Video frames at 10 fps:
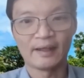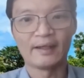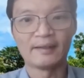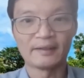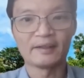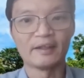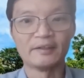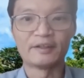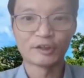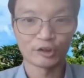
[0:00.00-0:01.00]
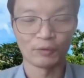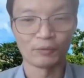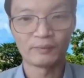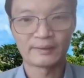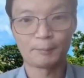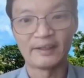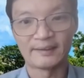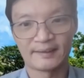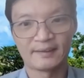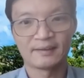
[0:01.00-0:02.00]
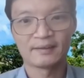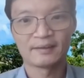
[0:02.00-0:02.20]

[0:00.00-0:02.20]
and learning in digital space.